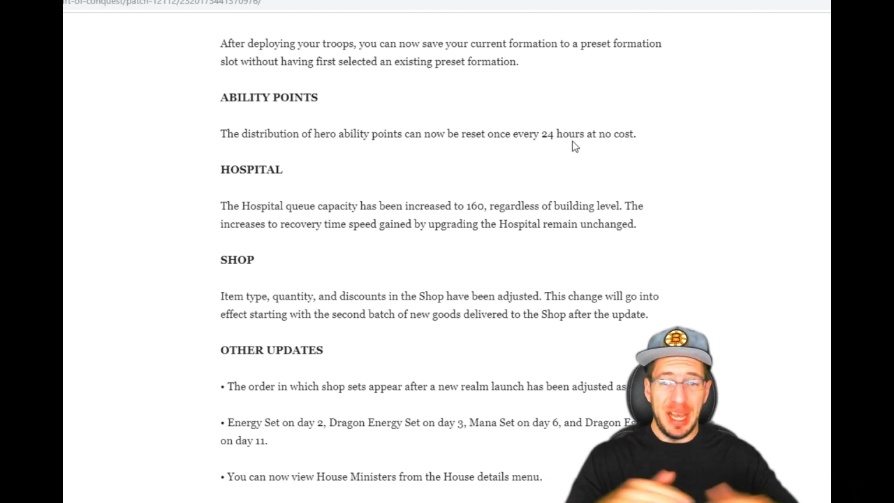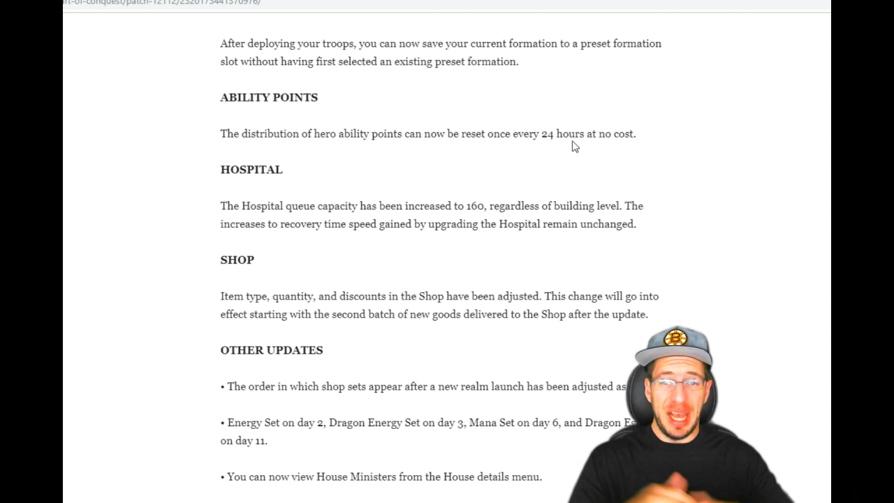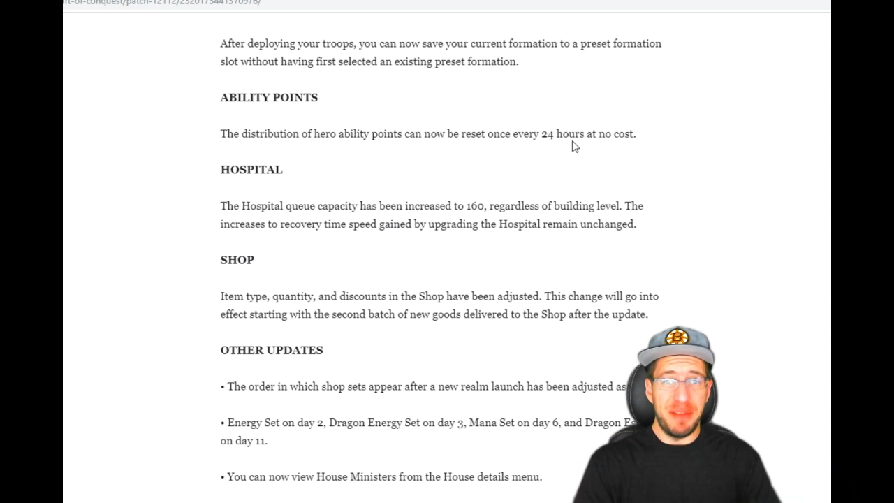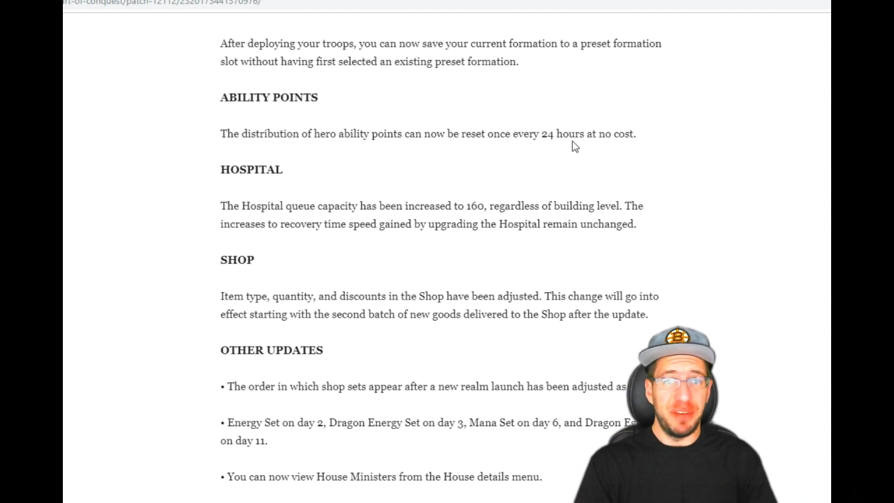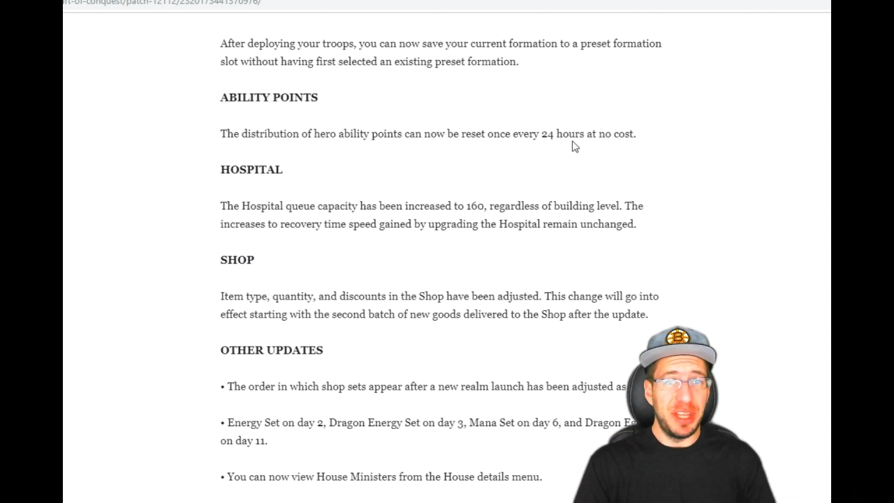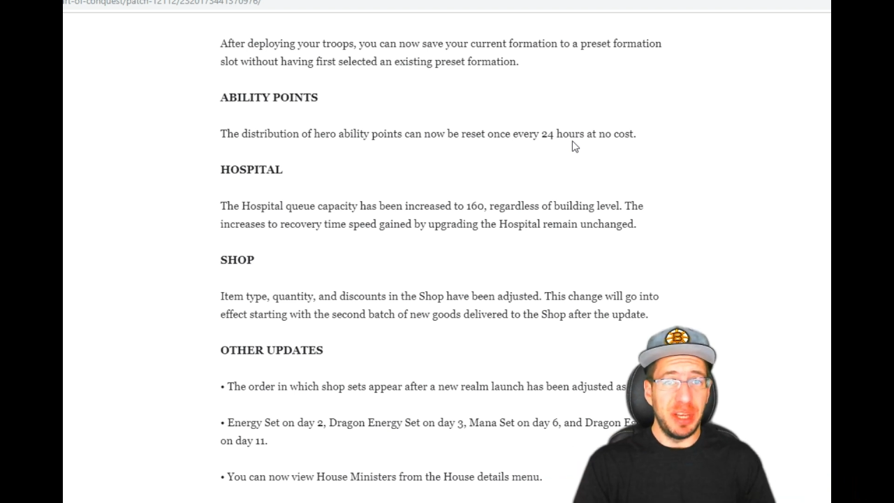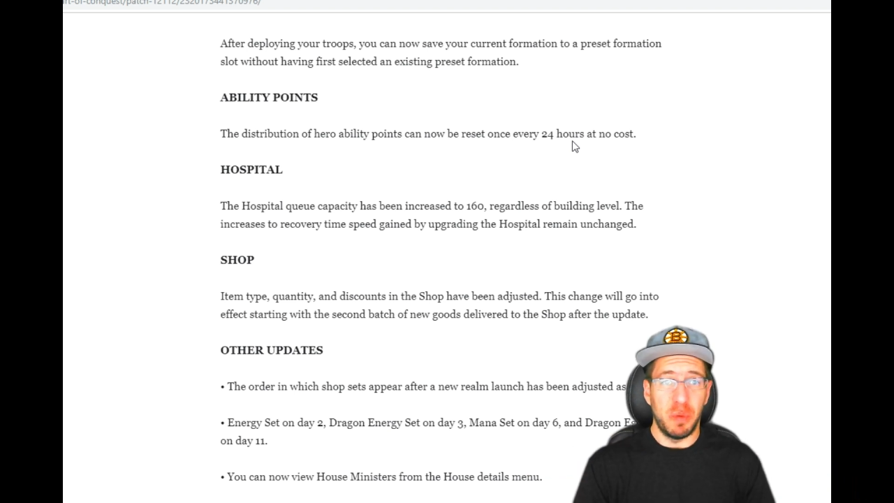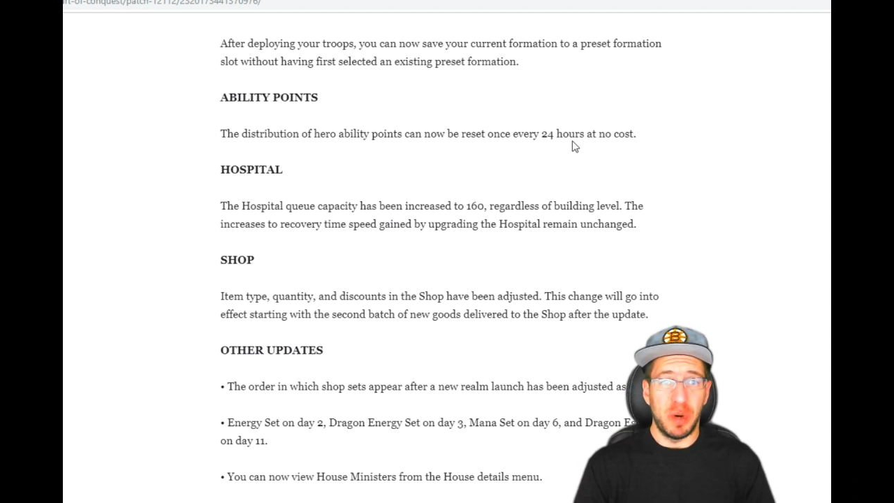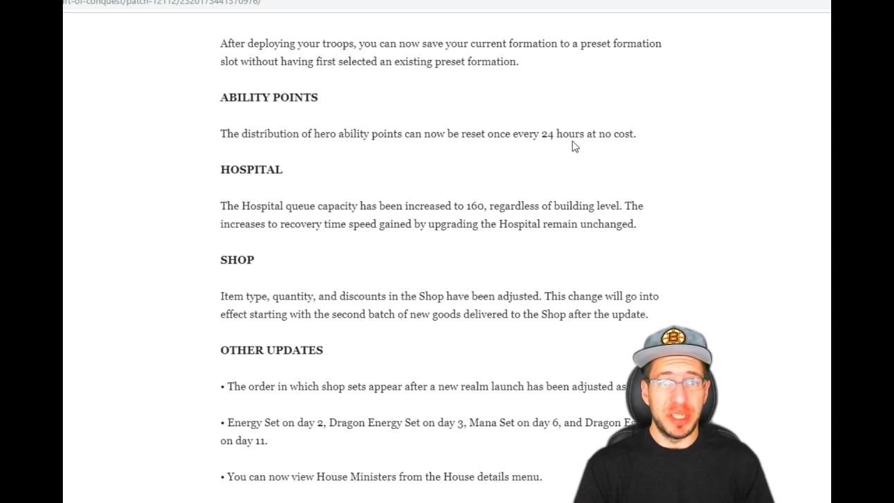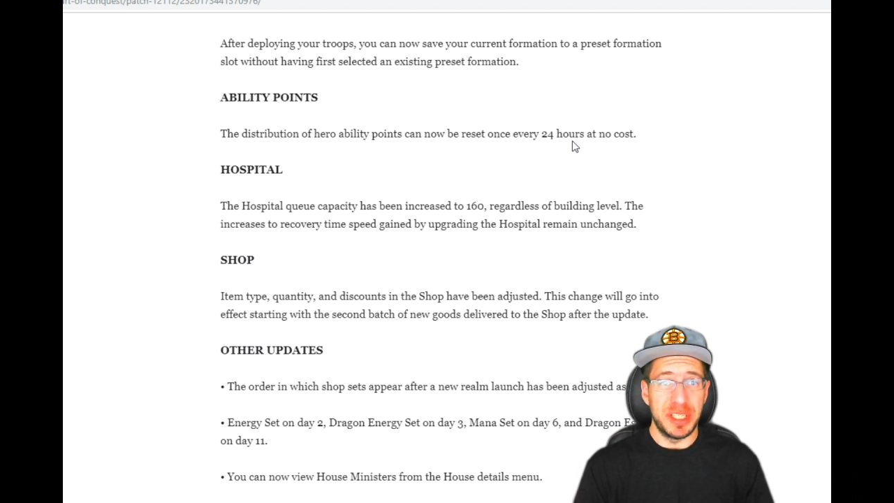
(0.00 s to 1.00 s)
everything
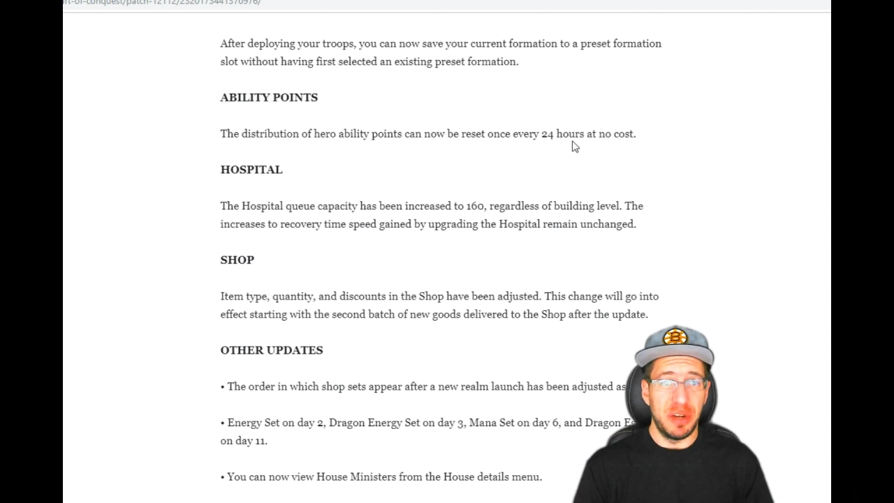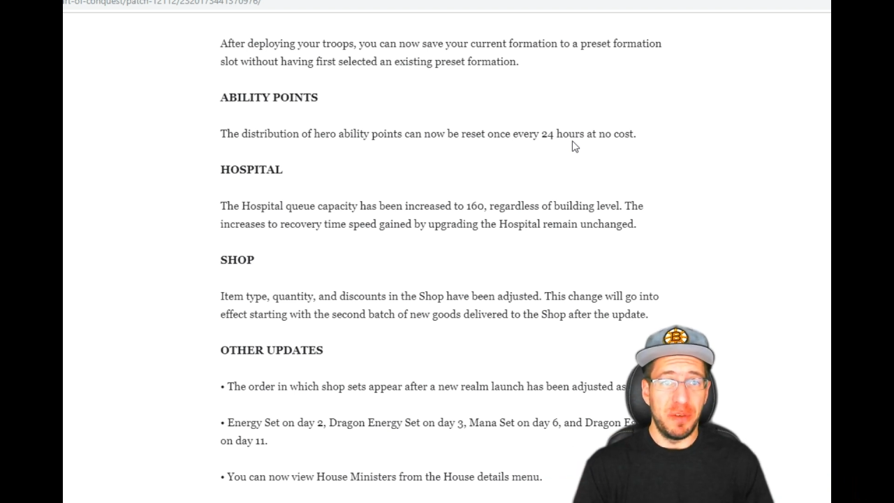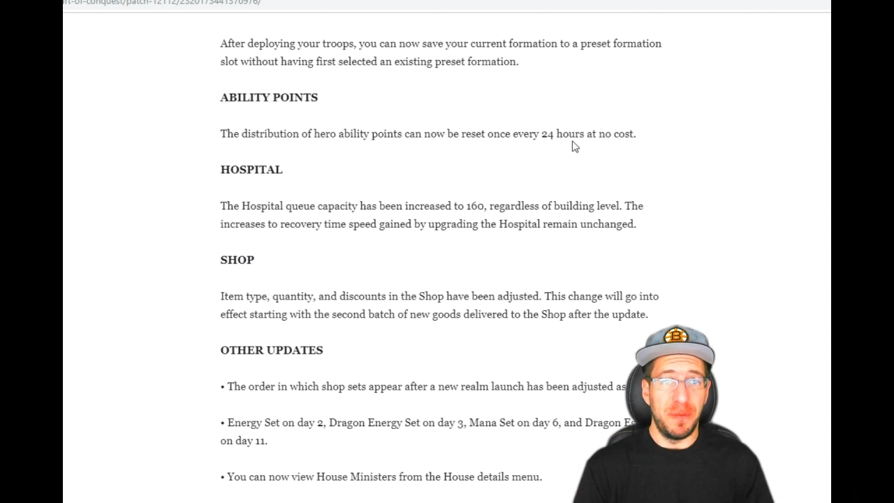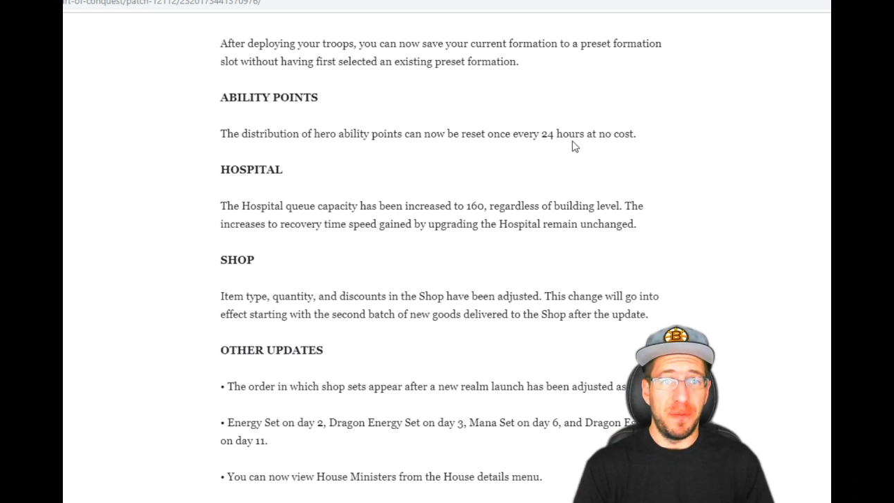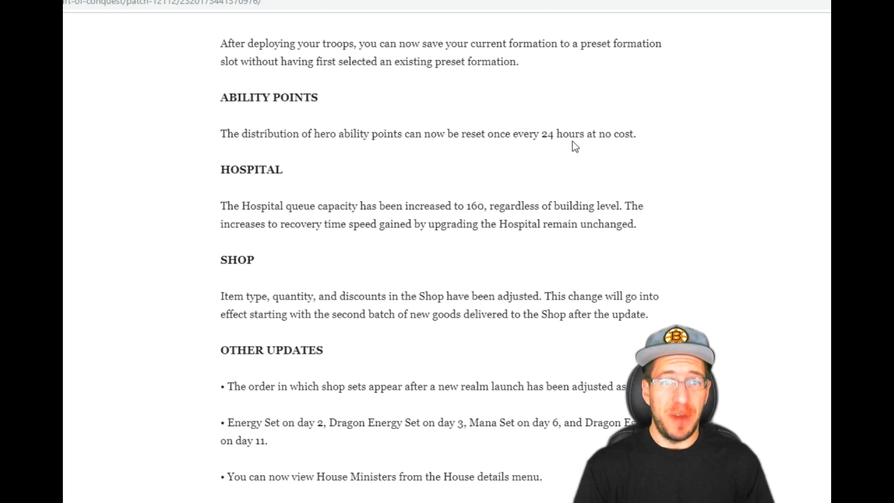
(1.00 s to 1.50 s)
works out